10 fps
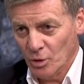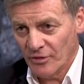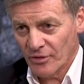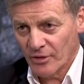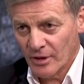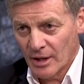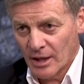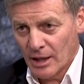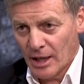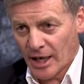with
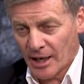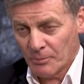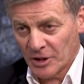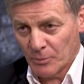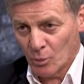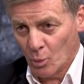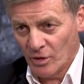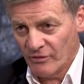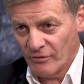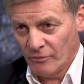people
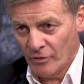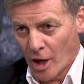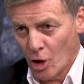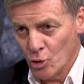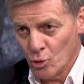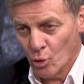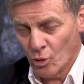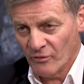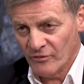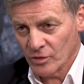with no
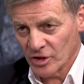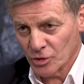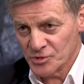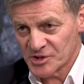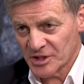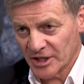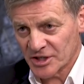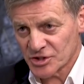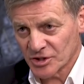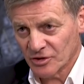or very loose
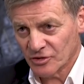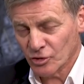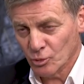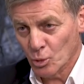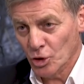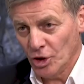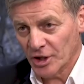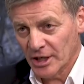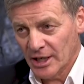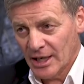connection to
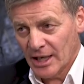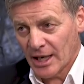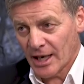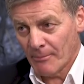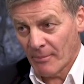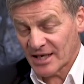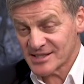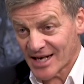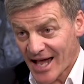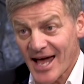work
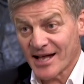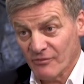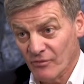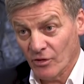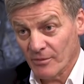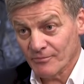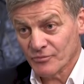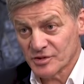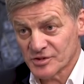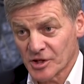makes it harder for them.
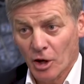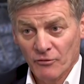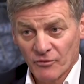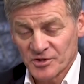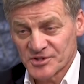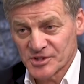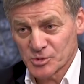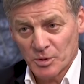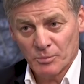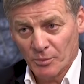So, for
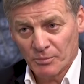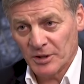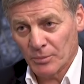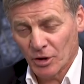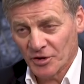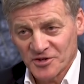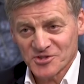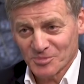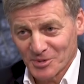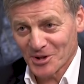instance, we put people on
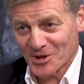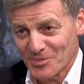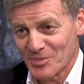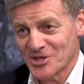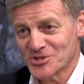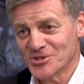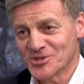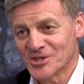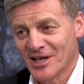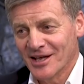disability
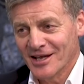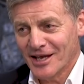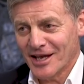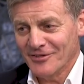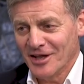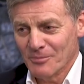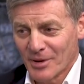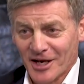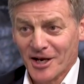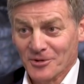pensions and then
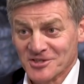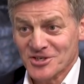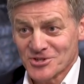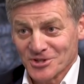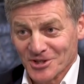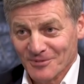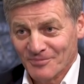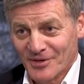pay no attention to them.